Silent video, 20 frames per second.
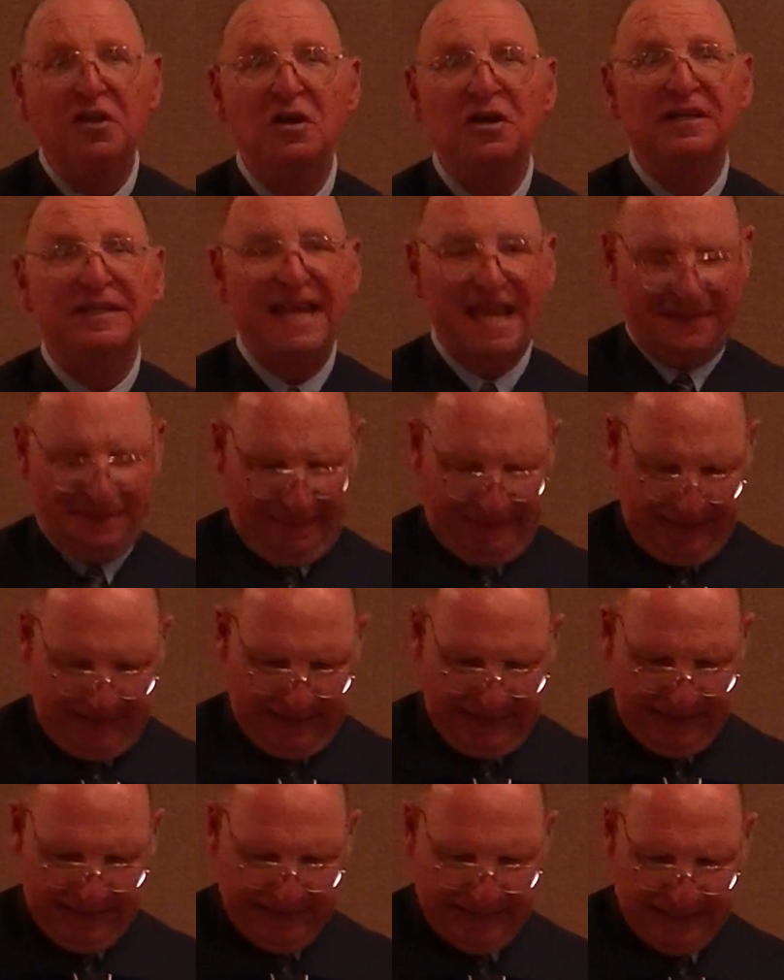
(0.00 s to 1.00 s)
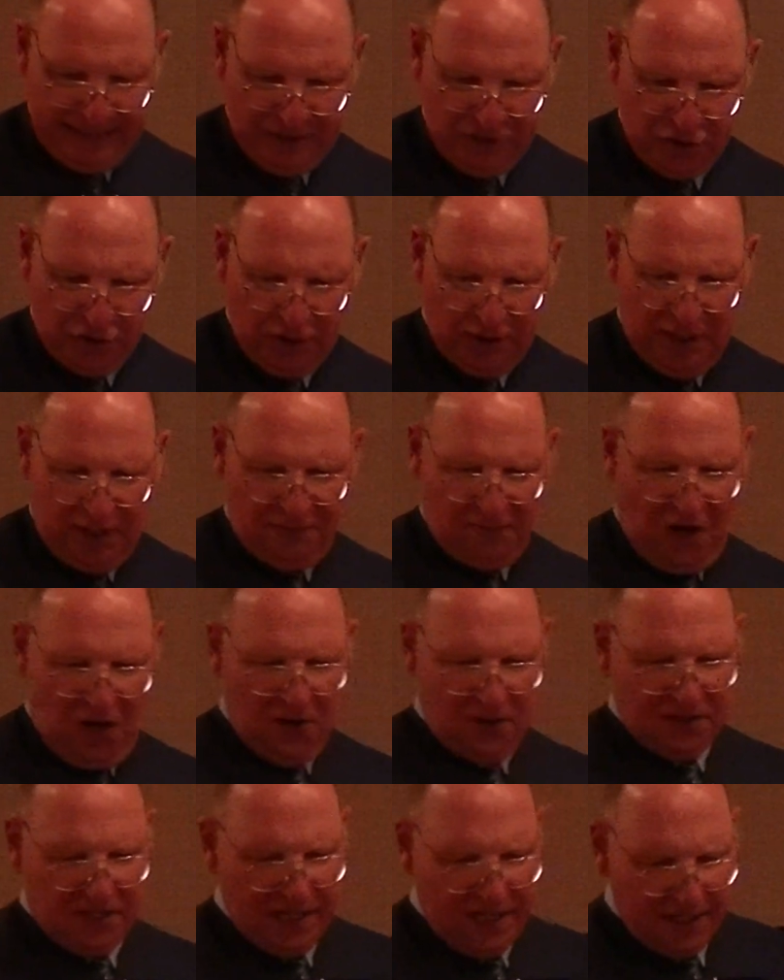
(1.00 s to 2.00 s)
look at the condition of
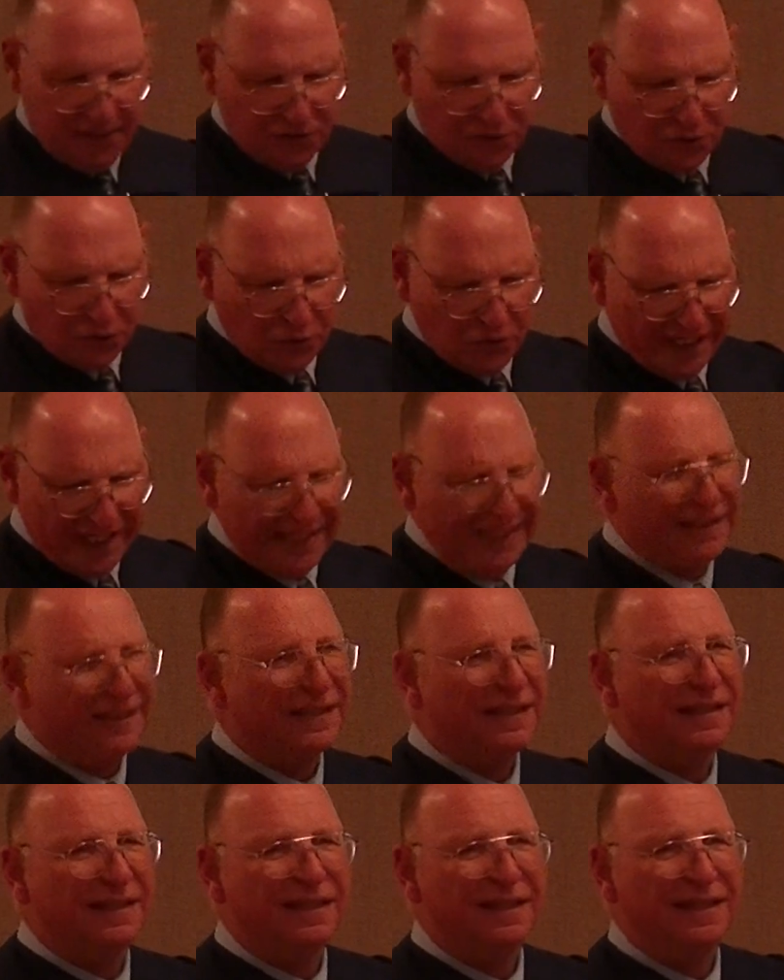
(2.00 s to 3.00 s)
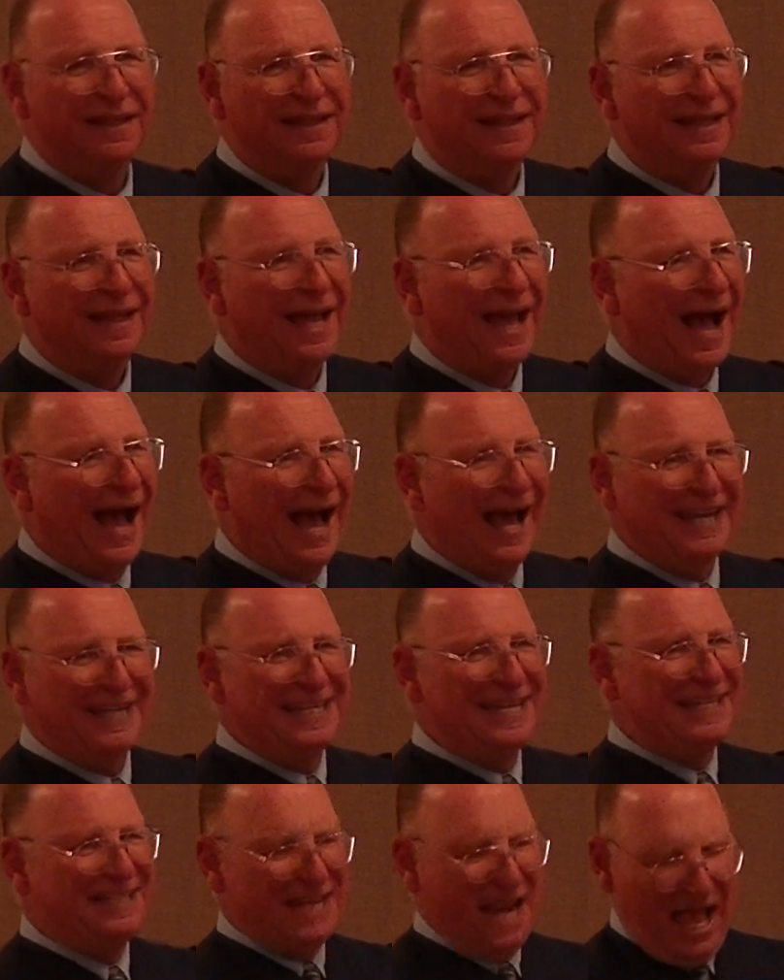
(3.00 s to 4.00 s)
our country, I
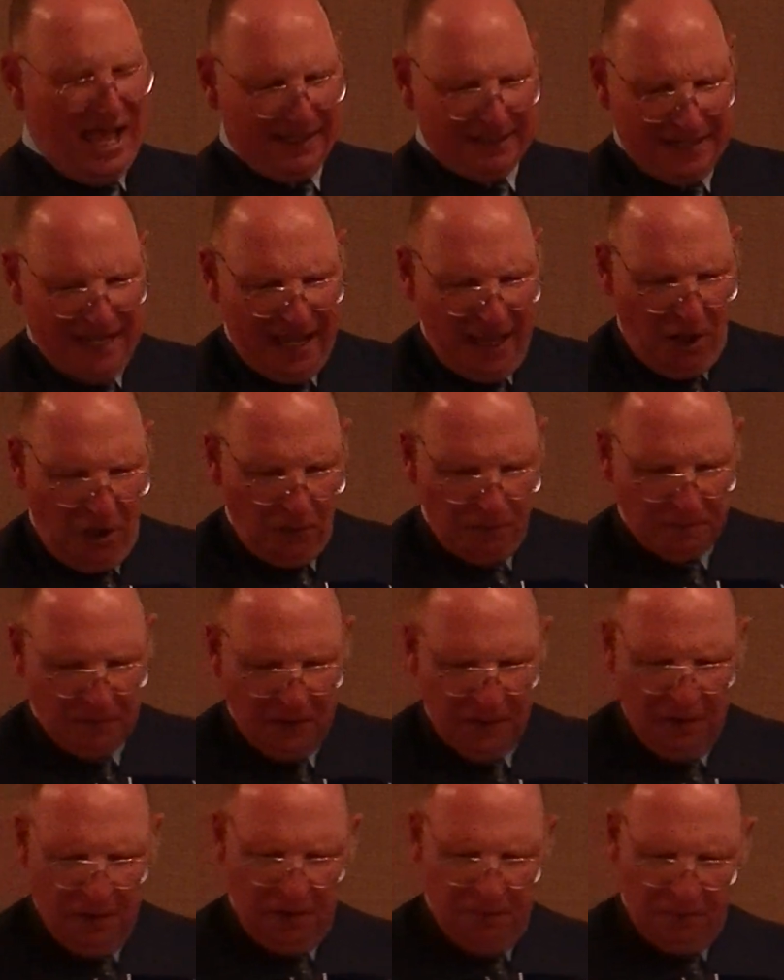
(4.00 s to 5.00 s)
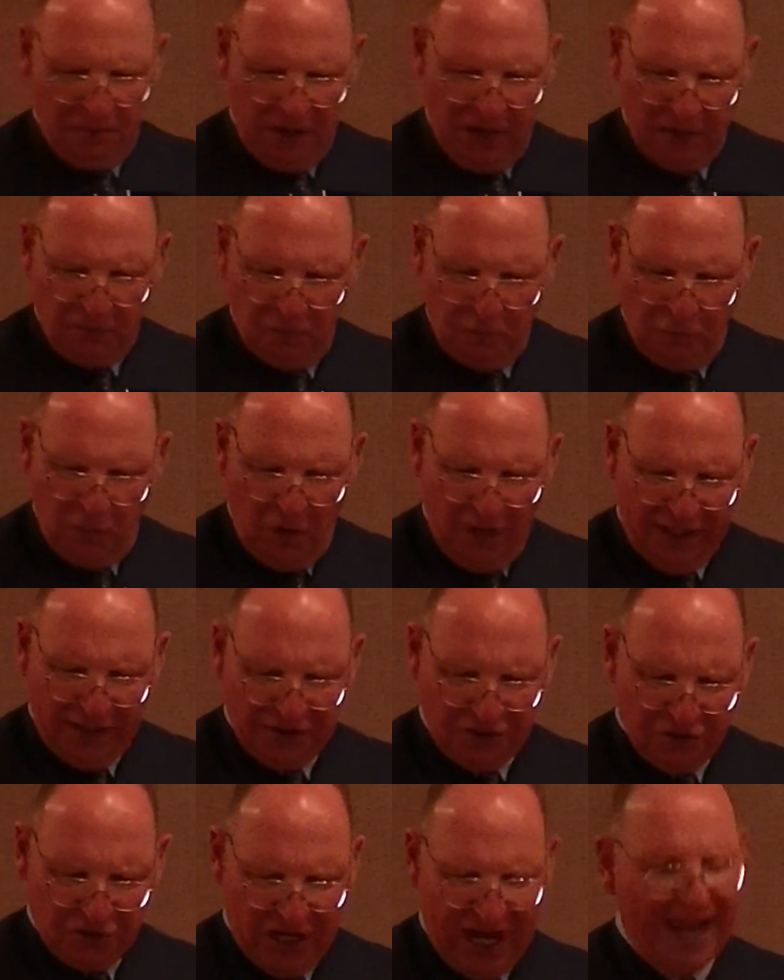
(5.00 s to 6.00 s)
cannot help but
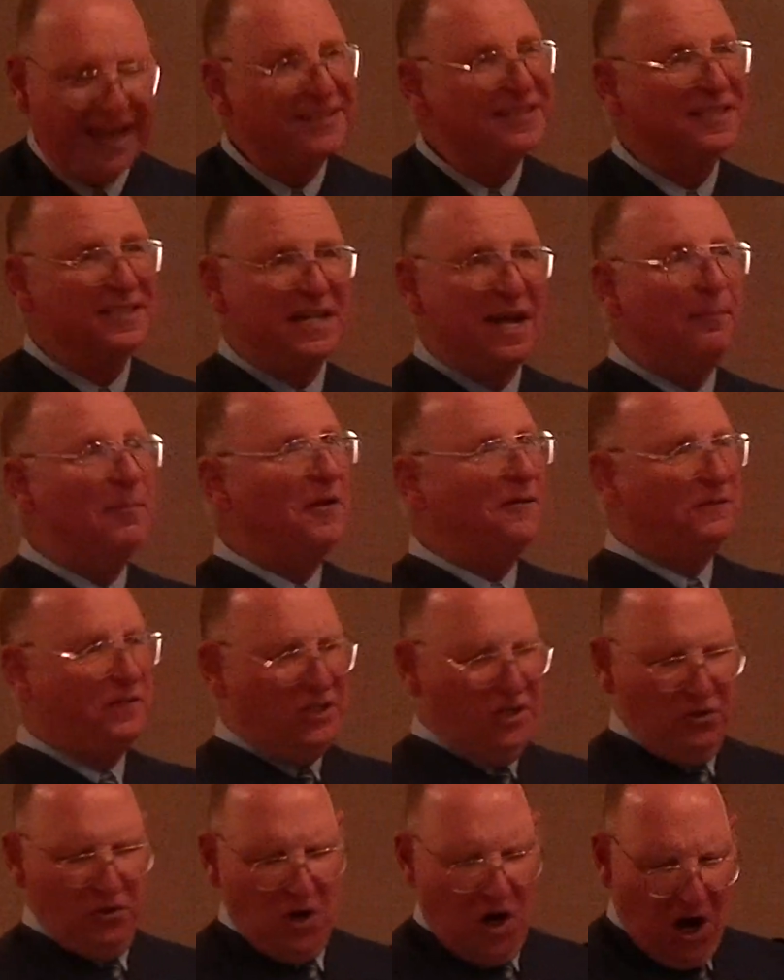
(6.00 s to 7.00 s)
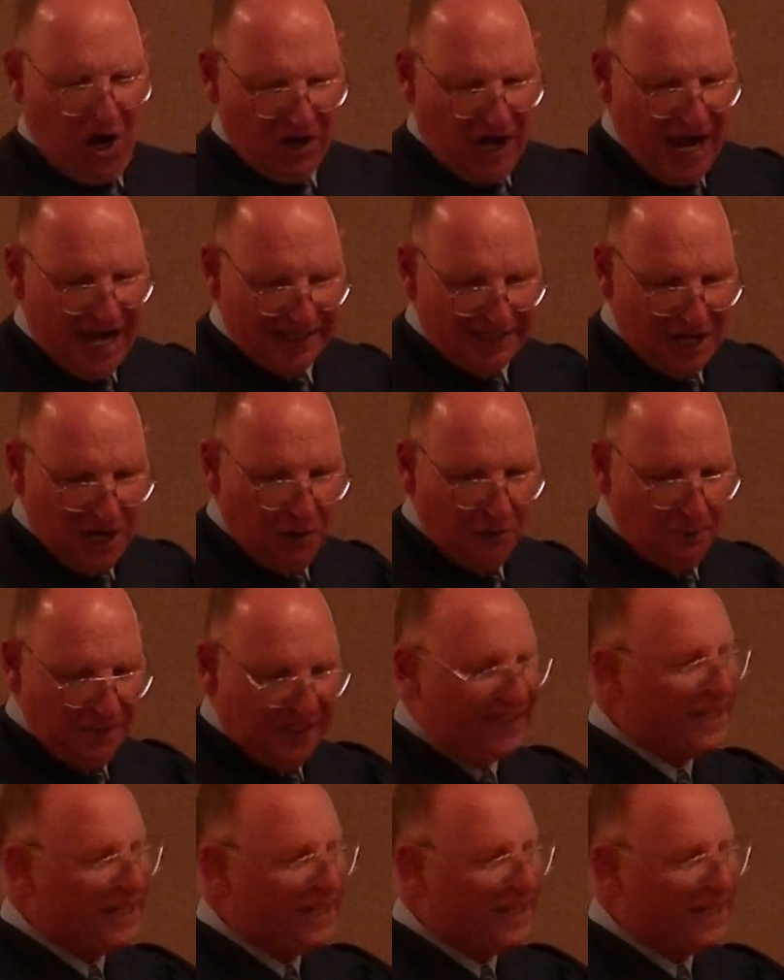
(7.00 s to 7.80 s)
wonder, as some of you are, I know,